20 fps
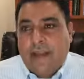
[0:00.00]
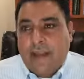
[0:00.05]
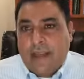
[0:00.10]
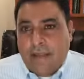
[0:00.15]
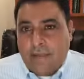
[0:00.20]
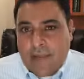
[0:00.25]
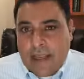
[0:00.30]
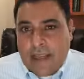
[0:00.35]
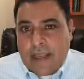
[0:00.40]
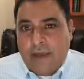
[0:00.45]

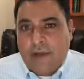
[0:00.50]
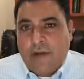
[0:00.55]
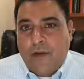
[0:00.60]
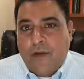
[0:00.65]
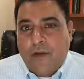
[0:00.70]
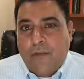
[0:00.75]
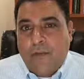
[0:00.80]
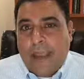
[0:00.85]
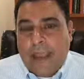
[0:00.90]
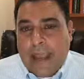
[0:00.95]
and make
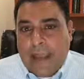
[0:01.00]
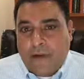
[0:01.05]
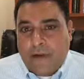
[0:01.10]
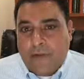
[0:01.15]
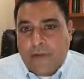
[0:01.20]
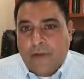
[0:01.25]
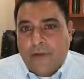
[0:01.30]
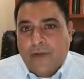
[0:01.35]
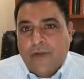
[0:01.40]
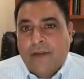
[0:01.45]
your
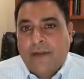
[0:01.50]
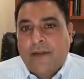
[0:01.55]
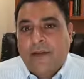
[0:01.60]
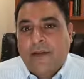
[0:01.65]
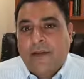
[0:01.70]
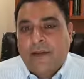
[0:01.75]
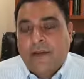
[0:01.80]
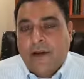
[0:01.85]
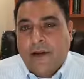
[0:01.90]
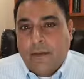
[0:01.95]
panels
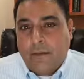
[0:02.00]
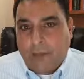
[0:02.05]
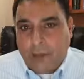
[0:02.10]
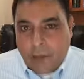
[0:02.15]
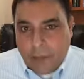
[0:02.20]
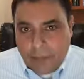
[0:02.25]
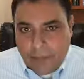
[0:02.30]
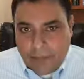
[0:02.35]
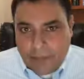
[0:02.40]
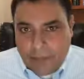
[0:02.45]

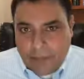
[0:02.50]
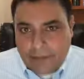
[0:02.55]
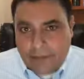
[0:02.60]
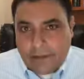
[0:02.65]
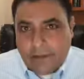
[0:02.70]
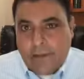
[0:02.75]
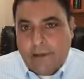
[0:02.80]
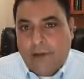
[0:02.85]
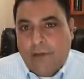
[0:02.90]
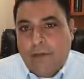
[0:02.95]

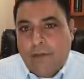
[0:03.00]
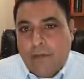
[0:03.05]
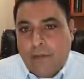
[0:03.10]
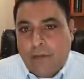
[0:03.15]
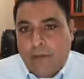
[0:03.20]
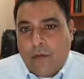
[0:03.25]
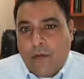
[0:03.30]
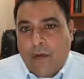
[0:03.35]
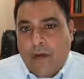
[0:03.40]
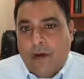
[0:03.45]
appropriate
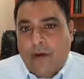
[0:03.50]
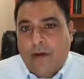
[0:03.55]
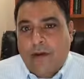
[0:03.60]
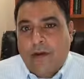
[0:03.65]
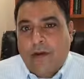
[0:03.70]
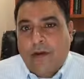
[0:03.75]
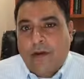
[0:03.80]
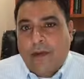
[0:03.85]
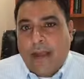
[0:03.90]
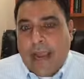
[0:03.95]
for
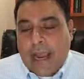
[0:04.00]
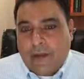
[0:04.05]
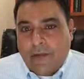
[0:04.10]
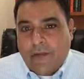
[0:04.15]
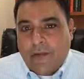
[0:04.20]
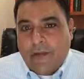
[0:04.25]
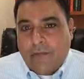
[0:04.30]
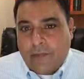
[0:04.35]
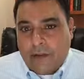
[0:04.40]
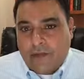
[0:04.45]

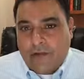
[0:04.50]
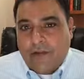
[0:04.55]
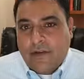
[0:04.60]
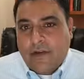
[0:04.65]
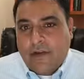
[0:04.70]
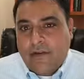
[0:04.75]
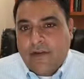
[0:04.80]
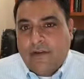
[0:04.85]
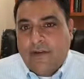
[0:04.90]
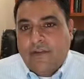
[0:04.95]
actually
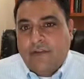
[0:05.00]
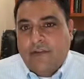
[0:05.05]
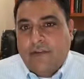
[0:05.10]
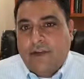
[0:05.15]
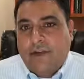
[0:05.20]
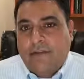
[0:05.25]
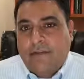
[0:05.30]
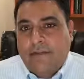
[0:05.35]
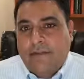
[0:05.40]
measuring SIGA.